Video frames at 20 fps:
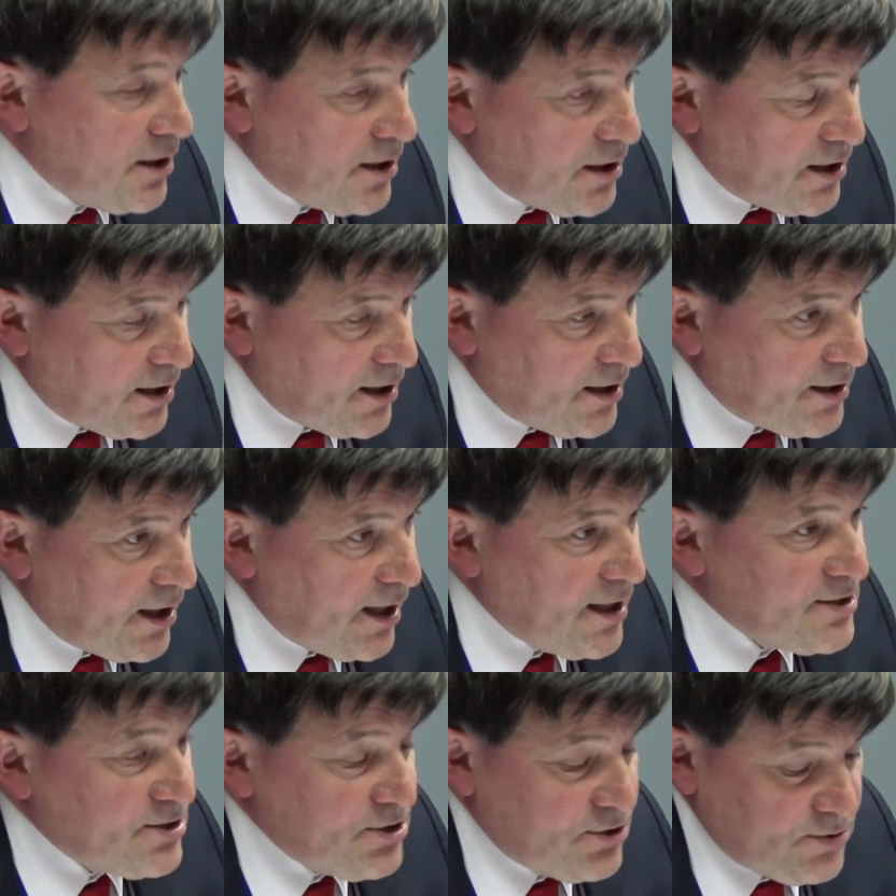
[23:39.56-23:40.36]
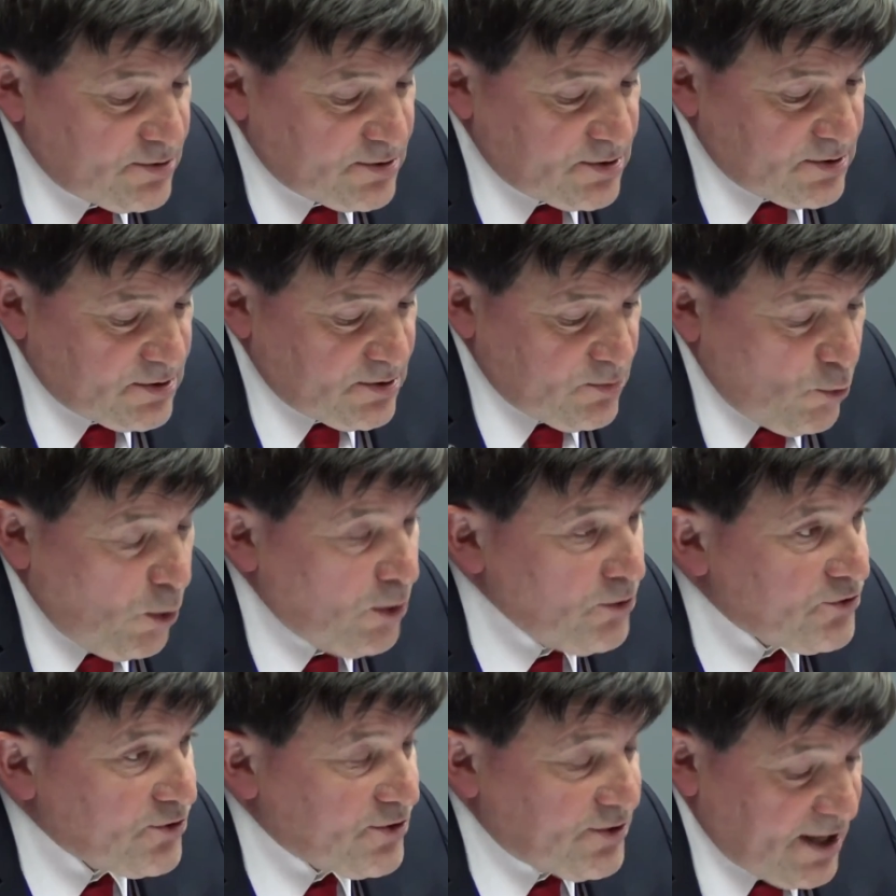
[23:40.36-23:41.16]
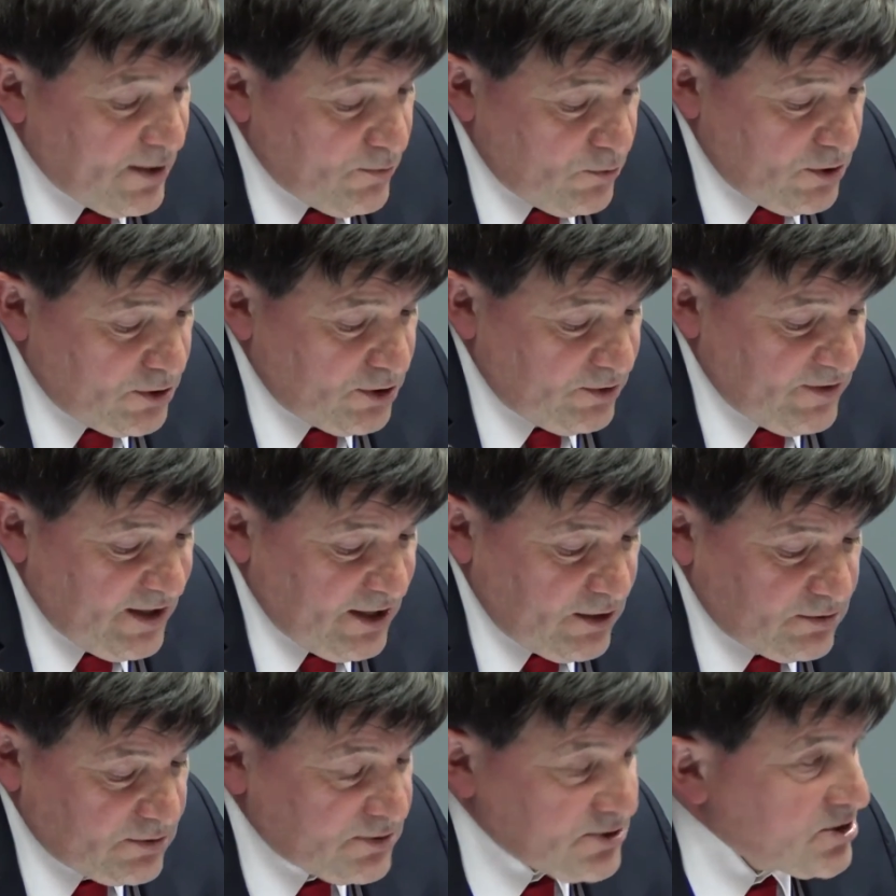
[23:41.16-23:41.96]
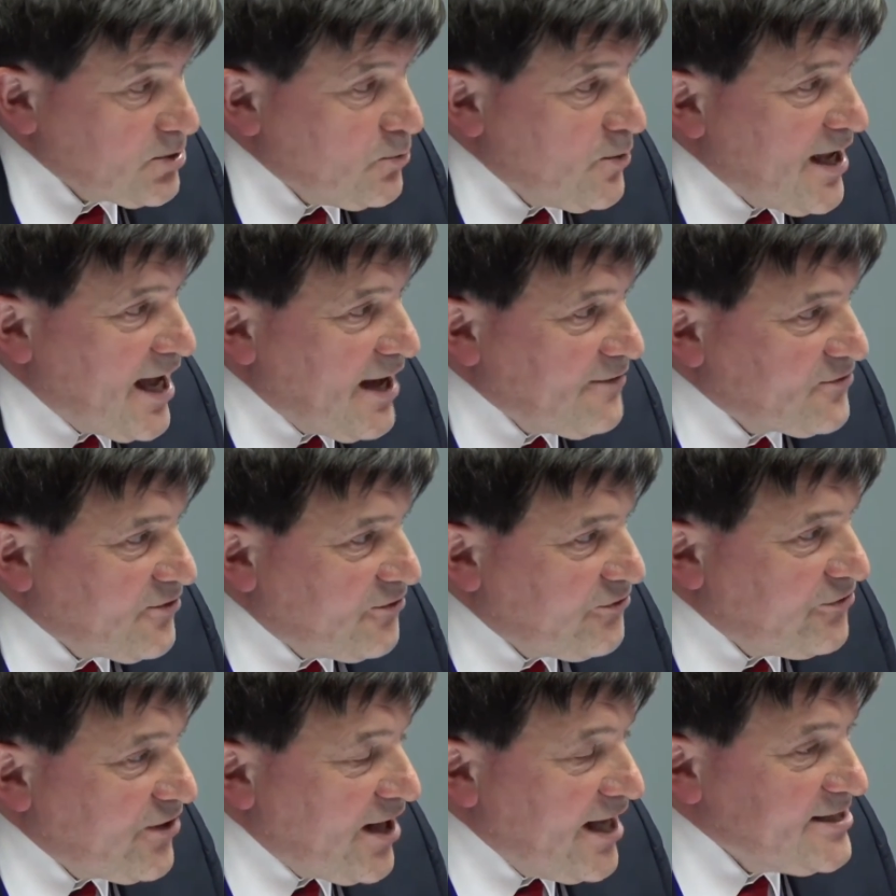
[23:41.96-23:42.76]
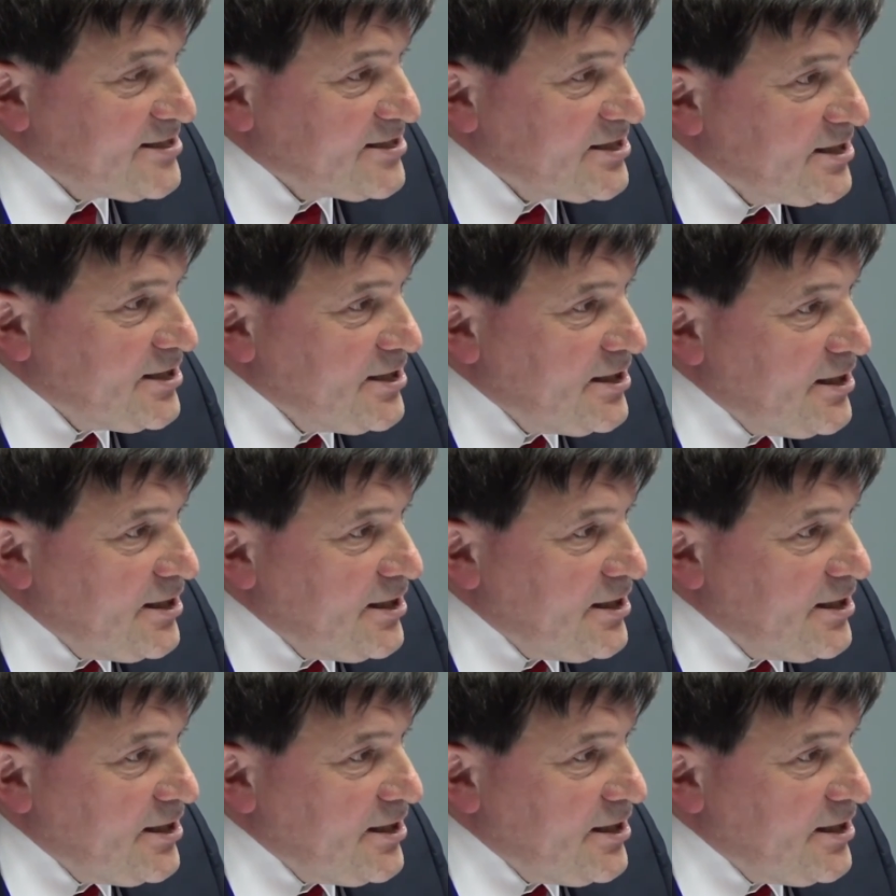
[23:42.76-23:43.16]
and I do want that world of equals, we have to fight